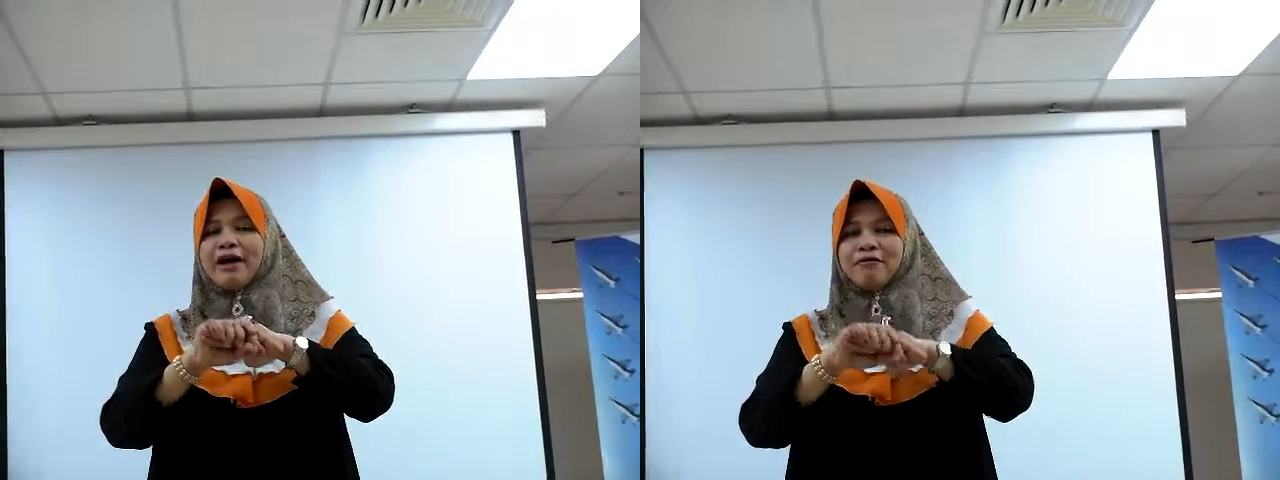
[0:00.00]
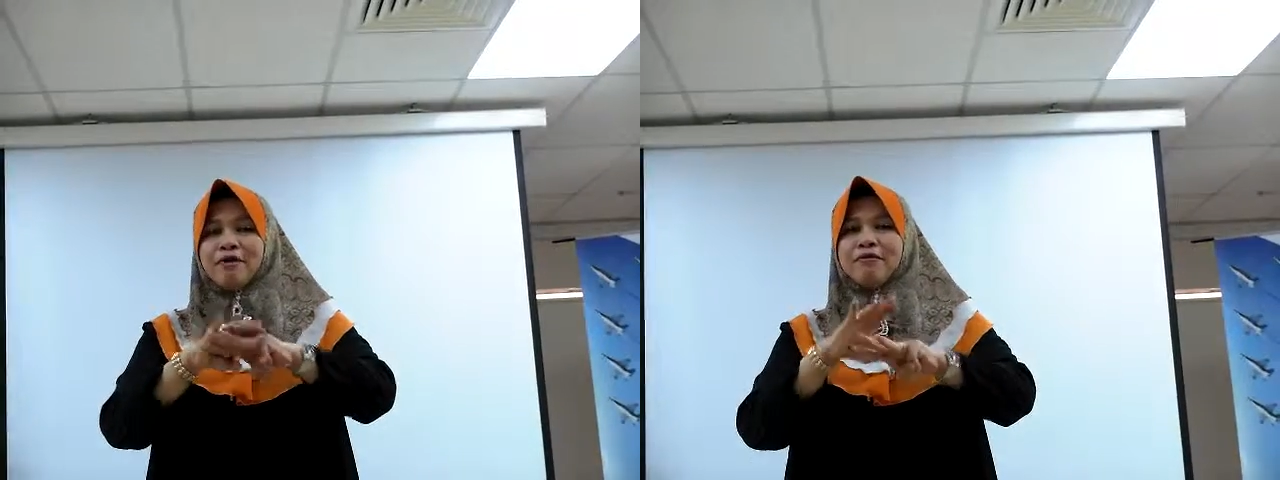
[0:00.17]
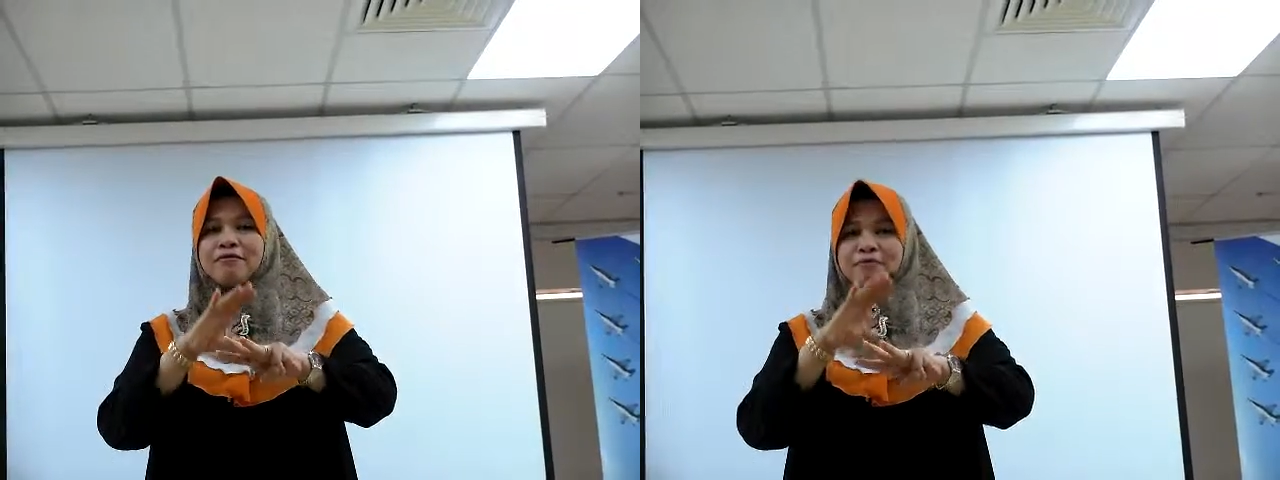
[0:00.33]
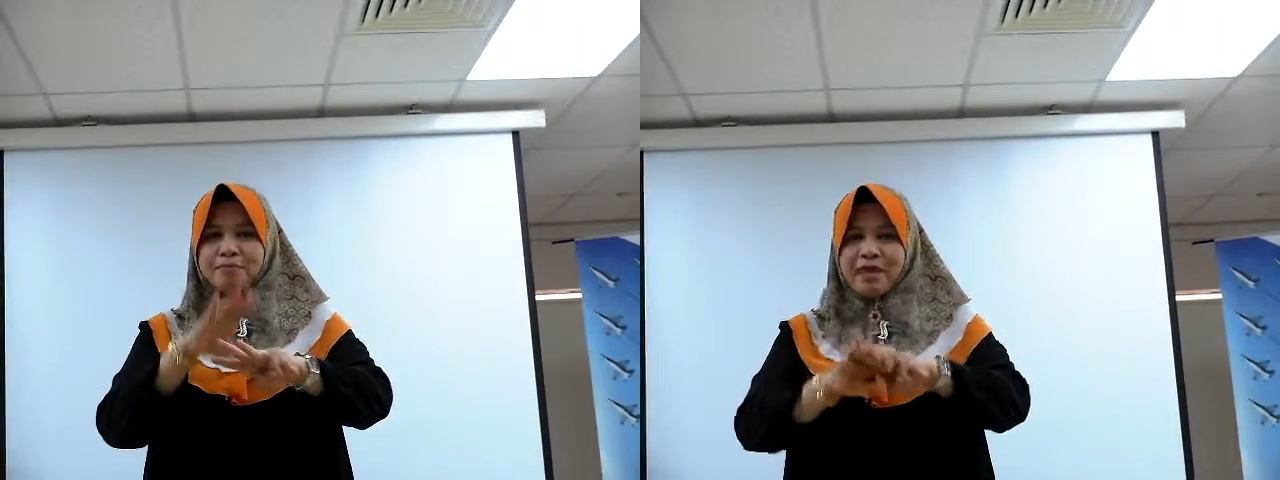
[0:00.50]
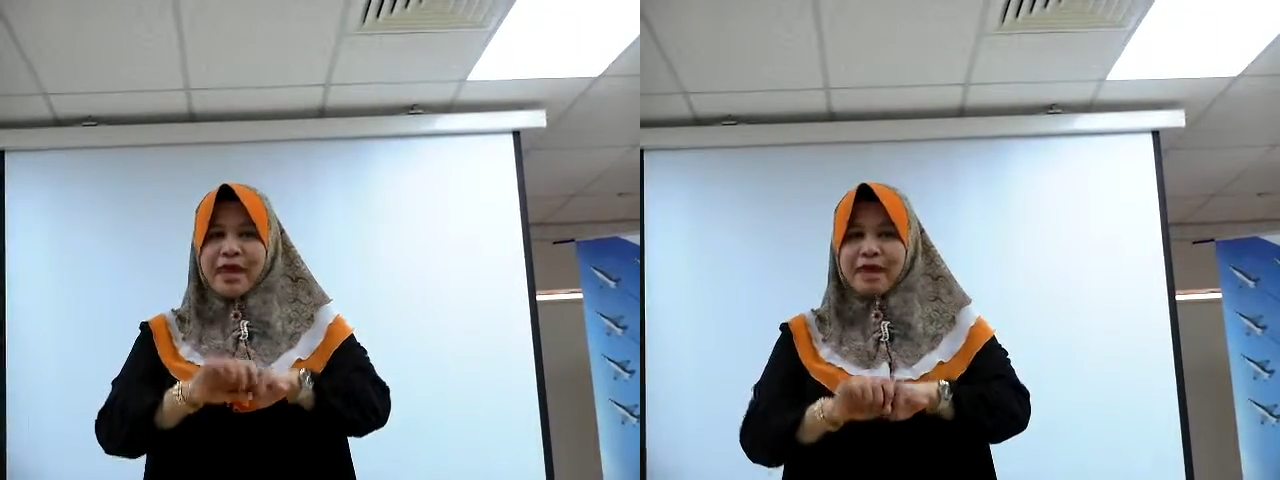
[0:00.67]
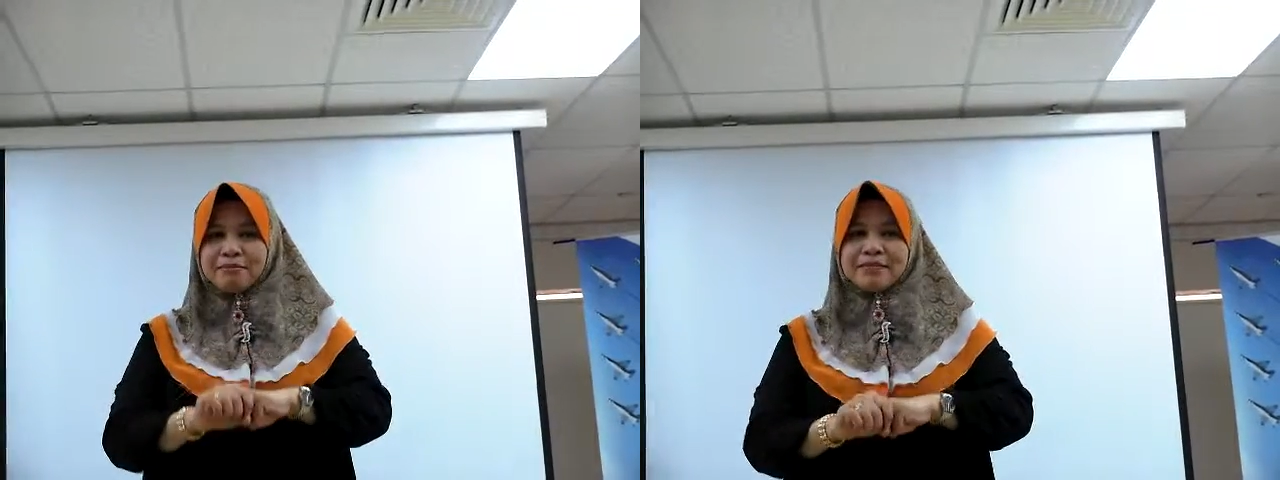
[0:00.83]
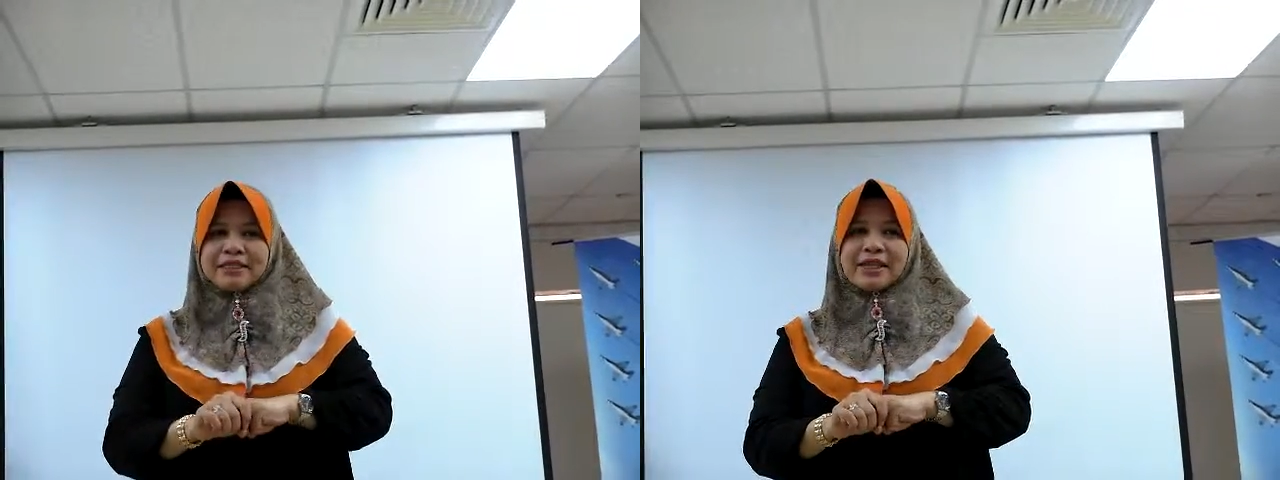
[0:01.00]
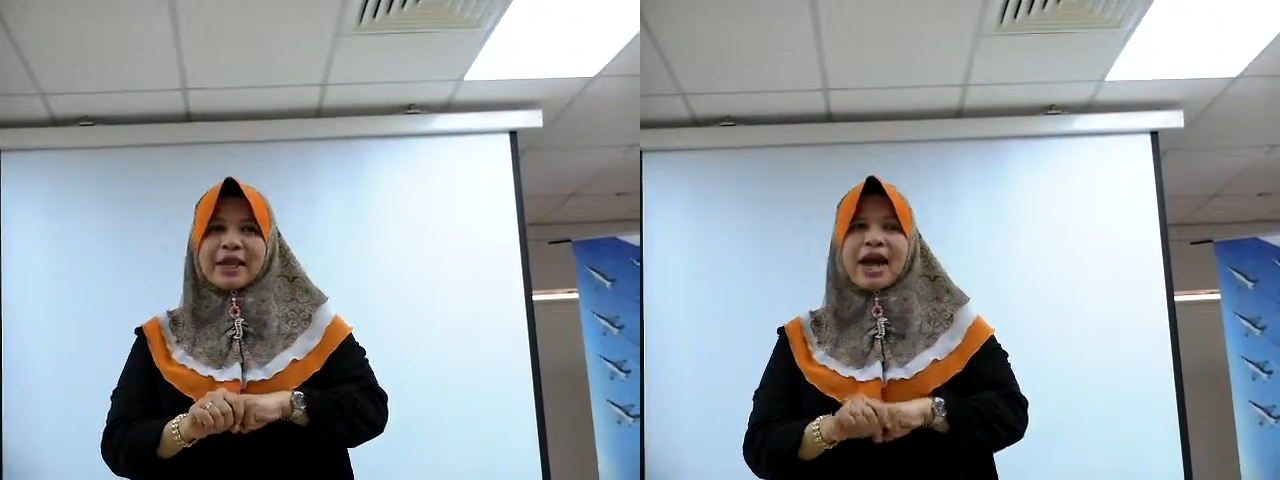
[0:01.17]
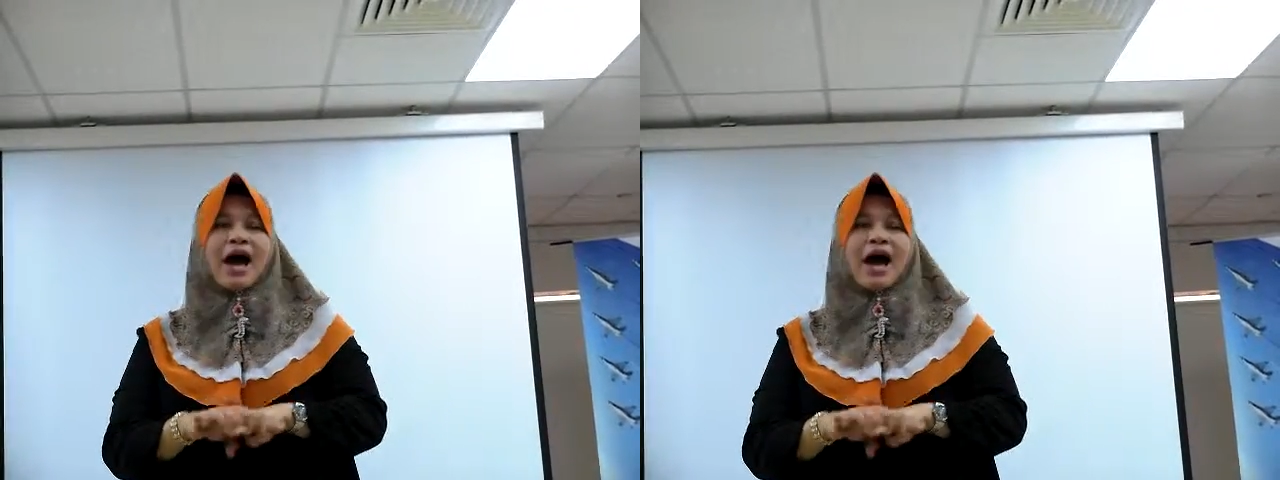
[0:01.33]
wife of PMs,